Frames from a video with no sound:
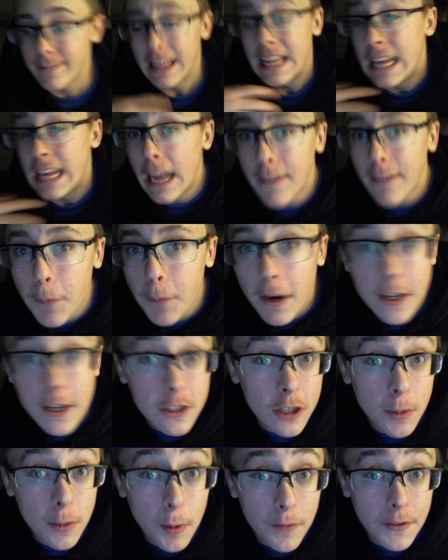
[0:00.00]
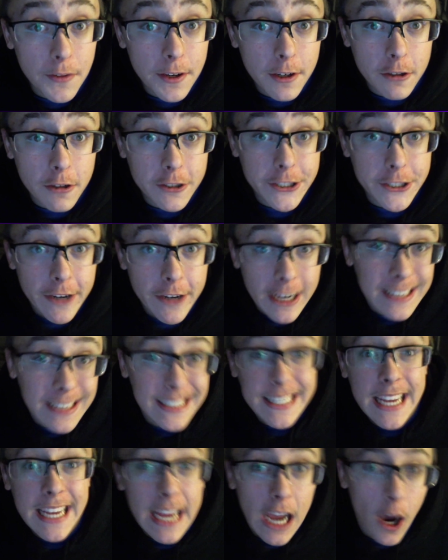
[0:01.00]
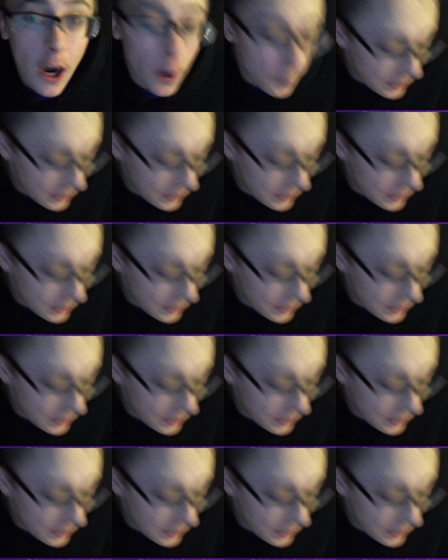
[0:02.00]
Hey everybody, it's Allboat Vehicles here, and today I'll be